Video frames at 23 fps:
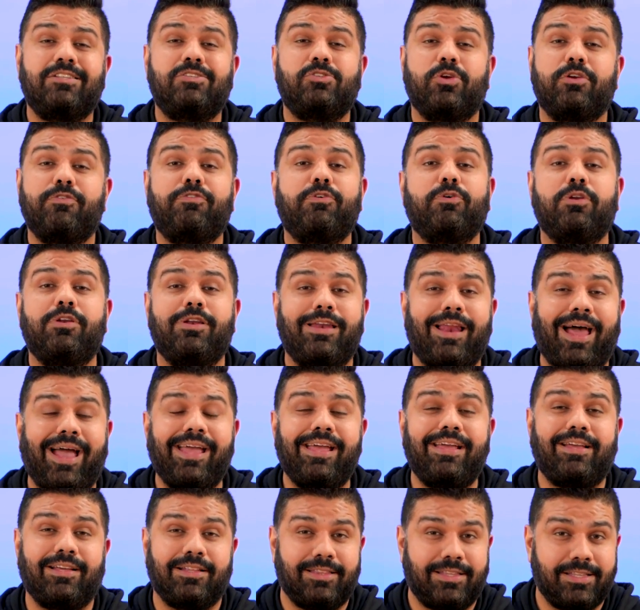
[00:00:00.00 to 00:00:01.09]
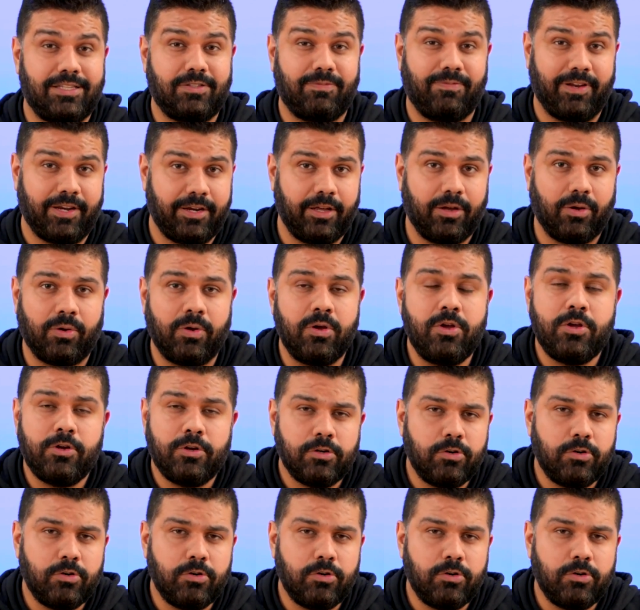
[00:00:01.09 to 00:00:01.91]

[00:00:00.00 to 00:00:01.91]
So if you like this video,